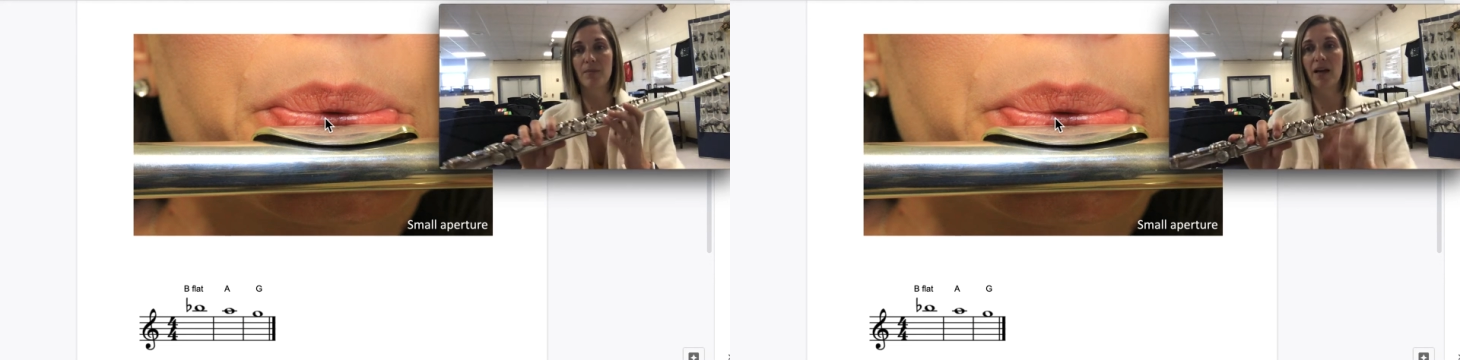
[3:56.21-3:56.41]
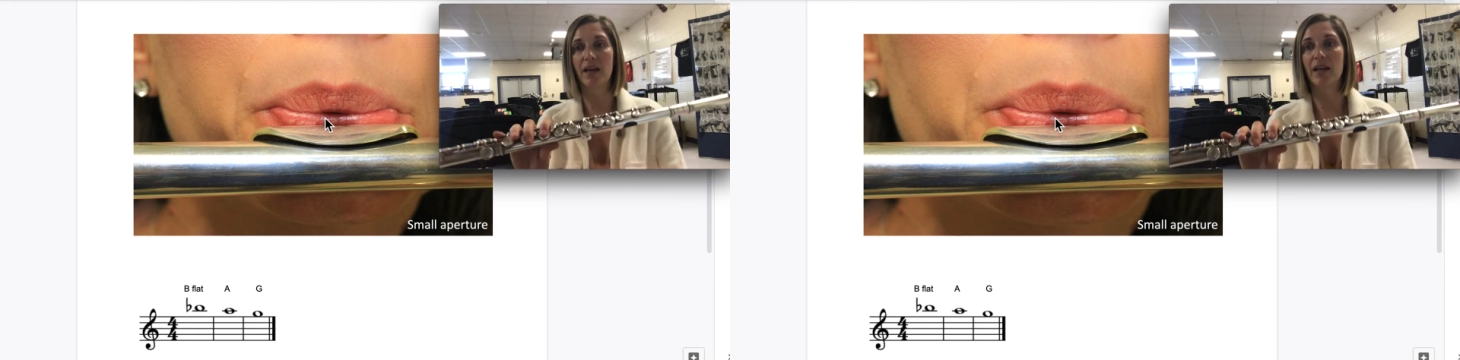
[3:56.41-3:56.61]

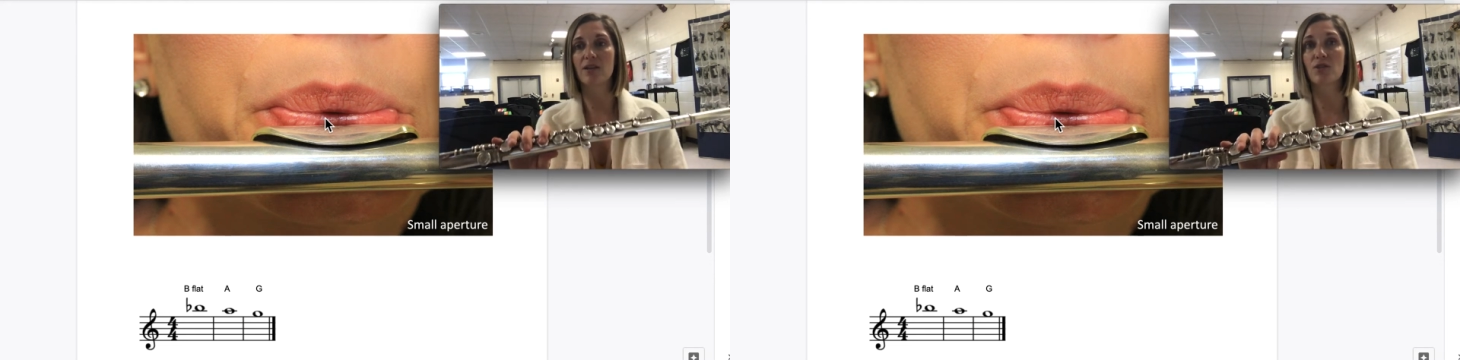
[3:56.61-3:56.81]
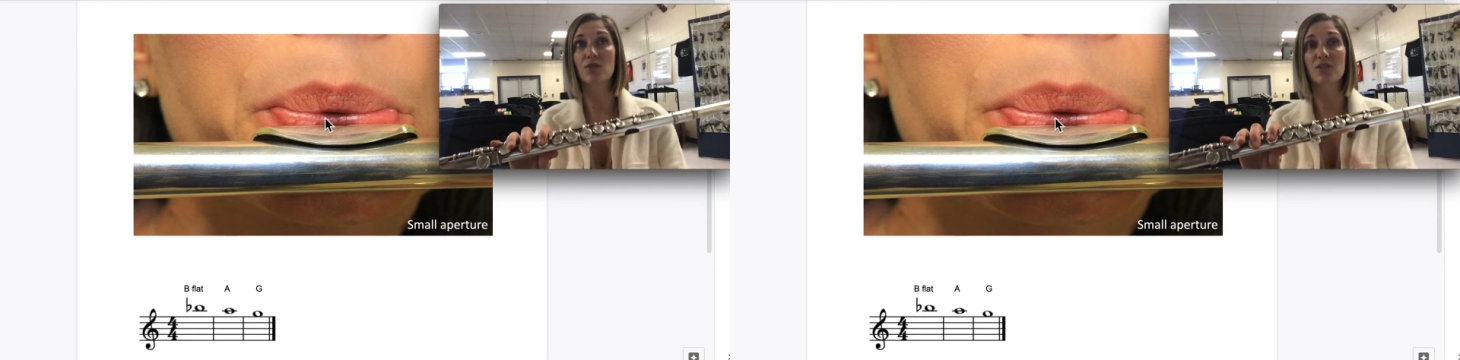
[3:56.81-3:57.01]
and get
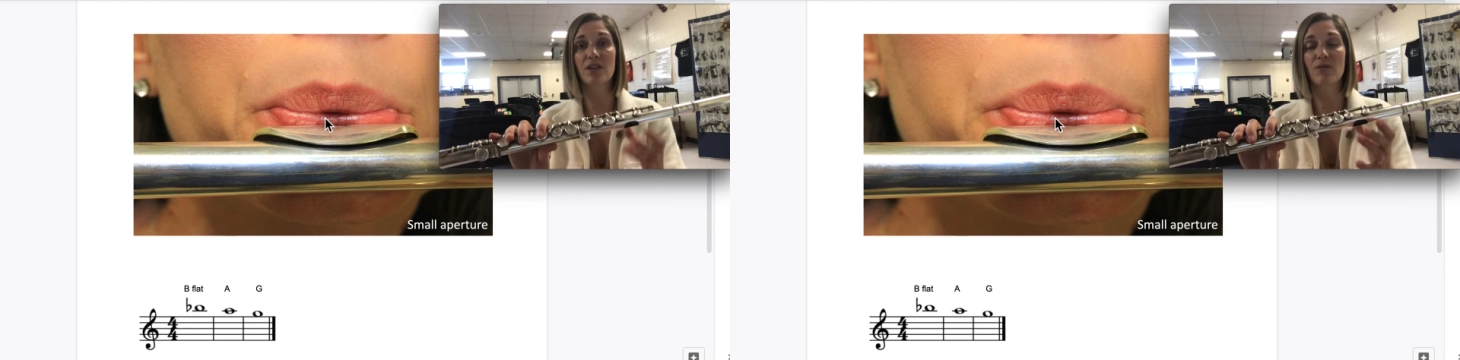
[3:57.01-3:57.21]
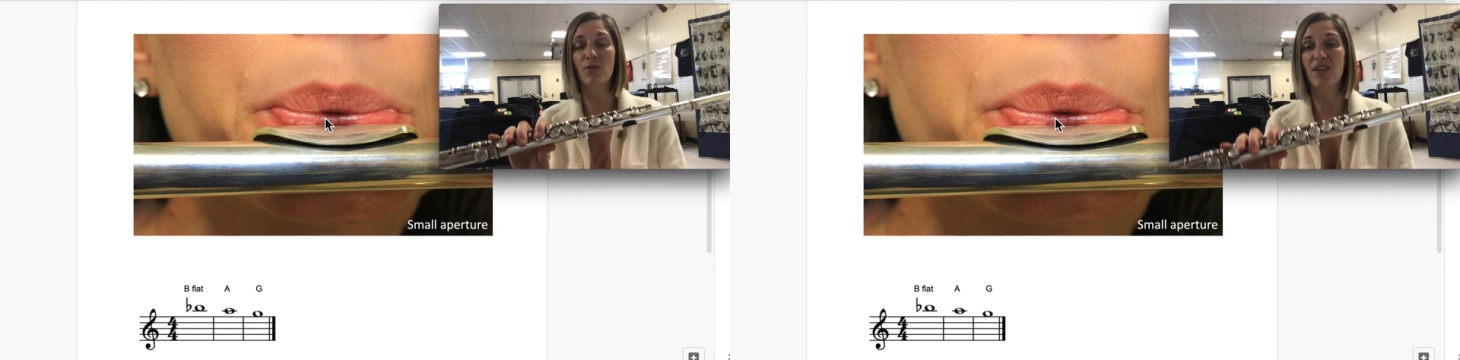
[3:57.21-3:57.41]
used
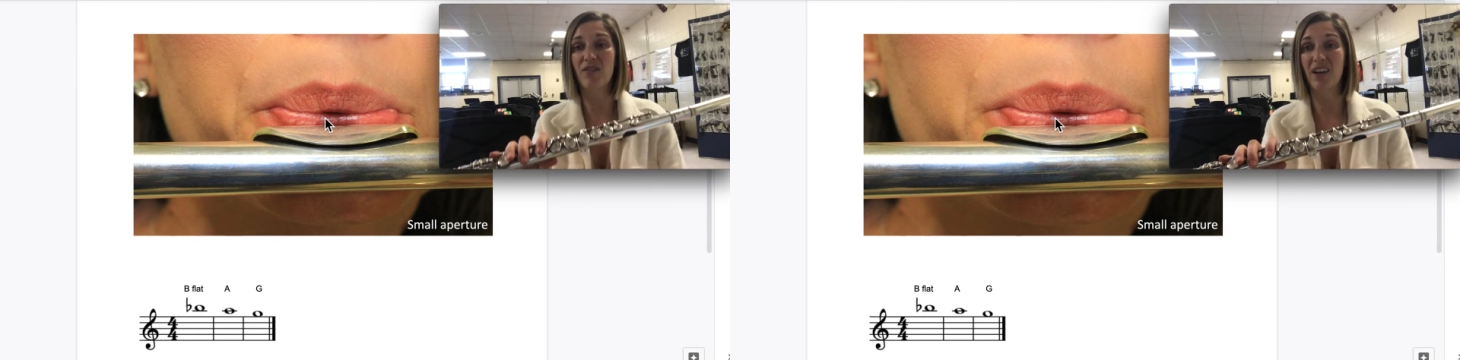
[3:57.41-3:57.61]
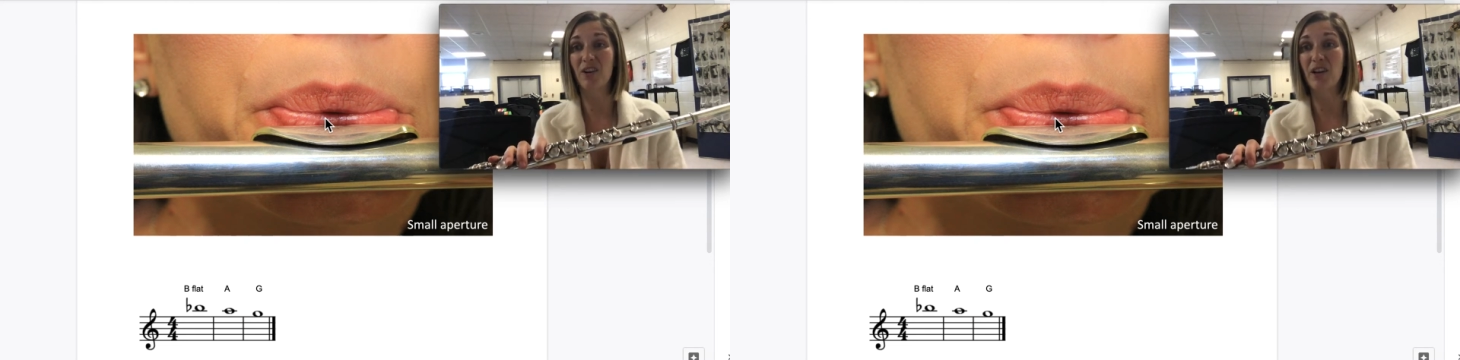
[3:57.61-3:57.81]
to the
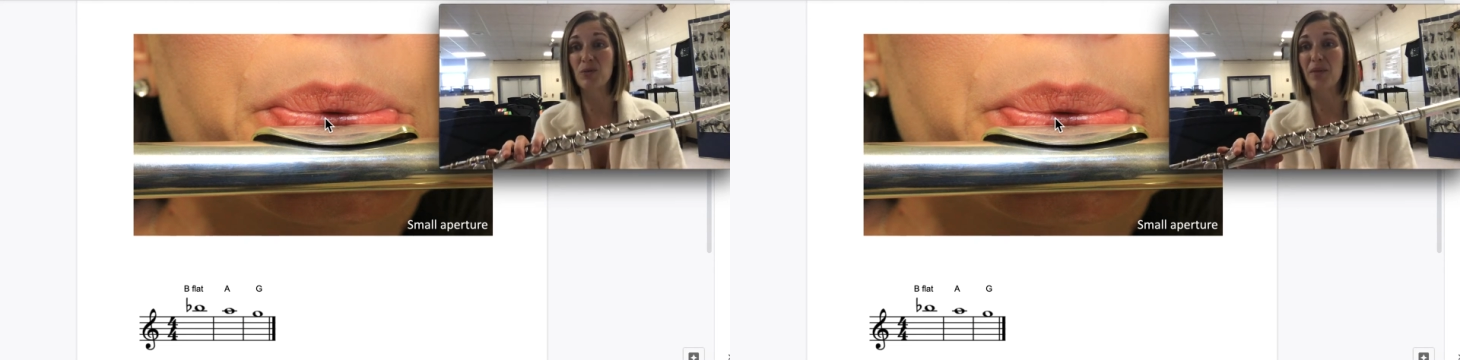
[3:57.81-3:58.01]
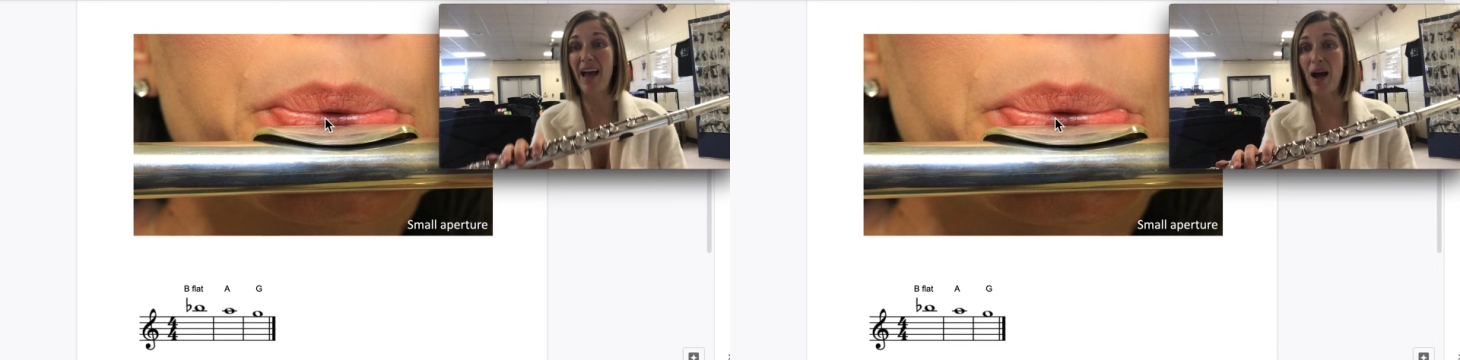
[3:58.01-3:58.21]
fingerings
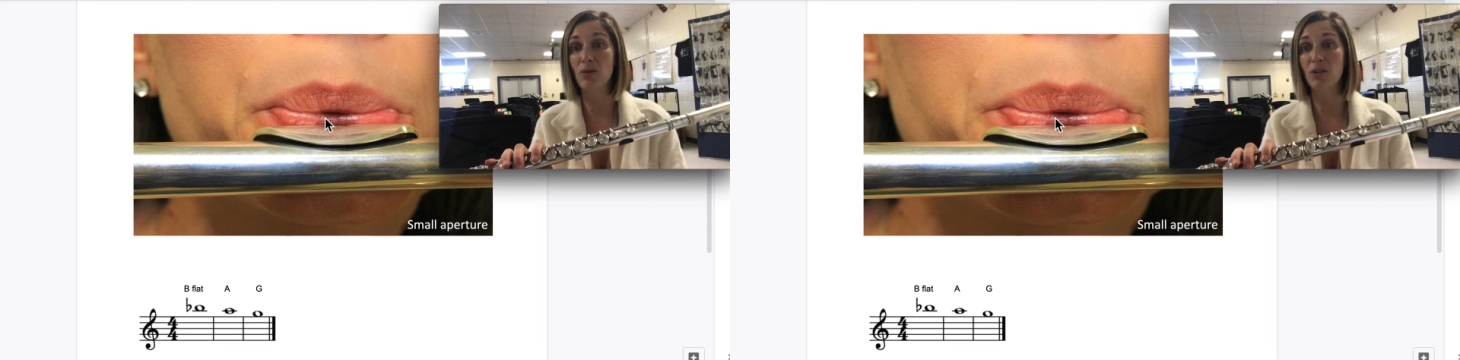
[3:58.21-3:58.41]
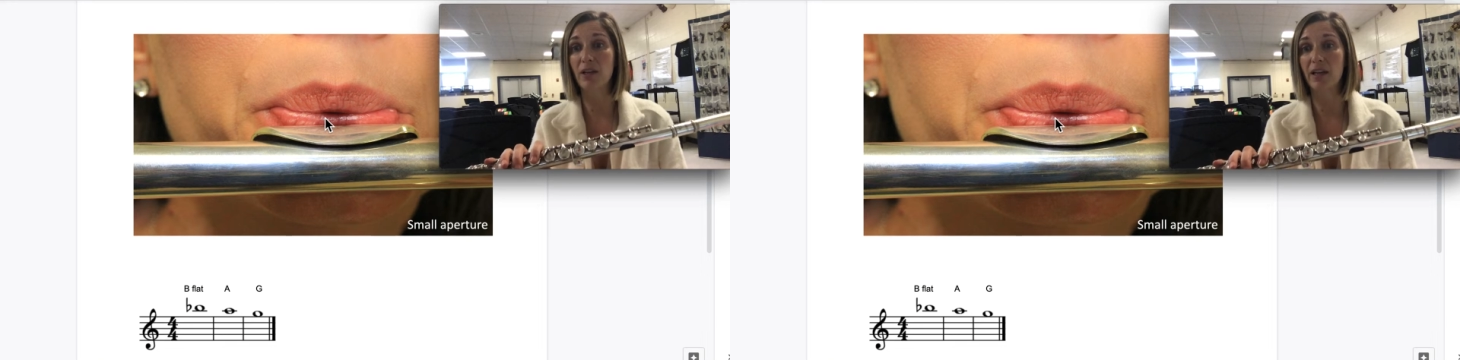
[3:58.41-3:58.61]

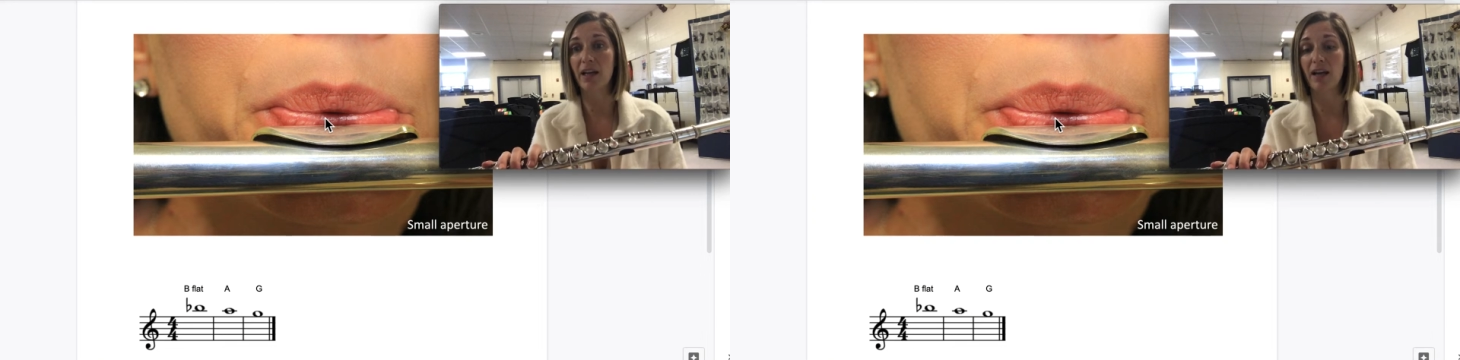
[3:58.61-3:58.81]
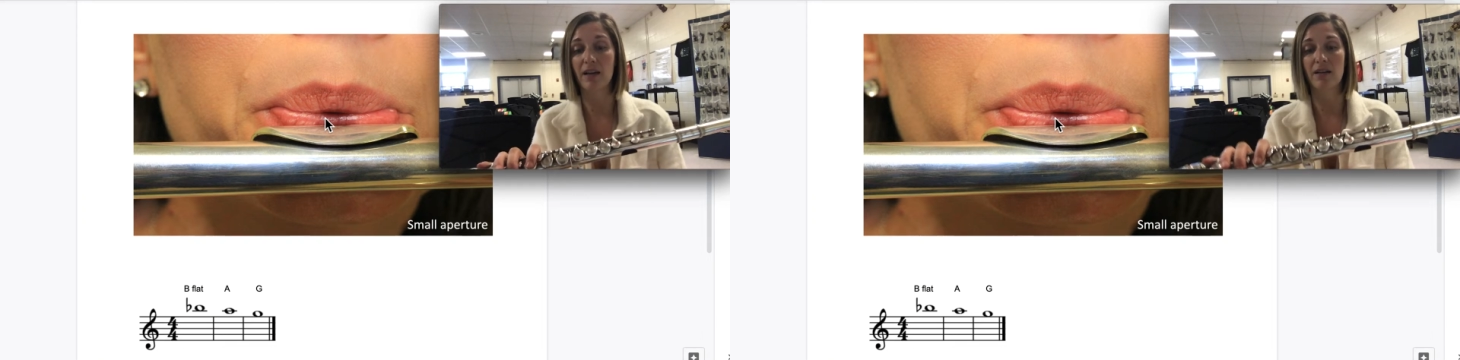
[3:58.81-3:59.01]
without looking
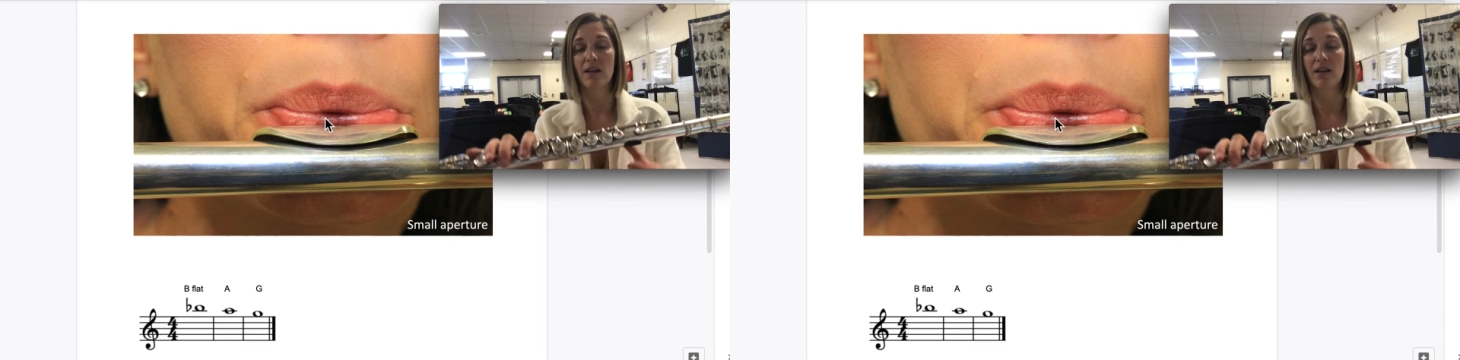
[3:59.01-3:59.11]
at it.